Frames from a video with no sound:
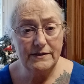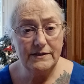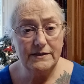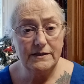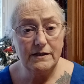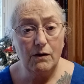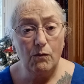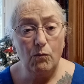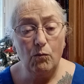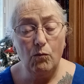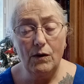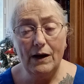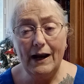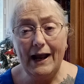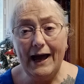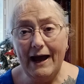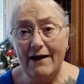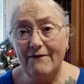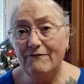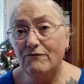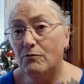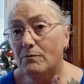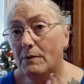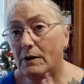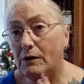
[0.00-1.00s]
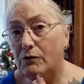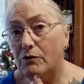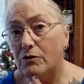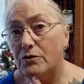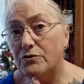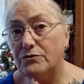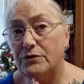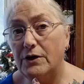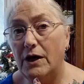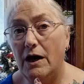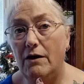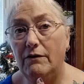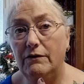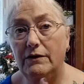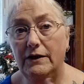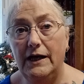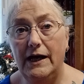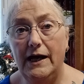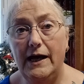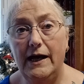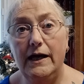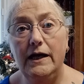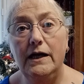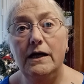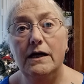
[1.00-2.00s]
So what I have for my grocery haul
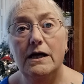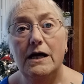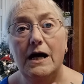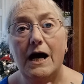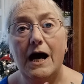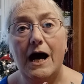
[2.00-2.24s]
today,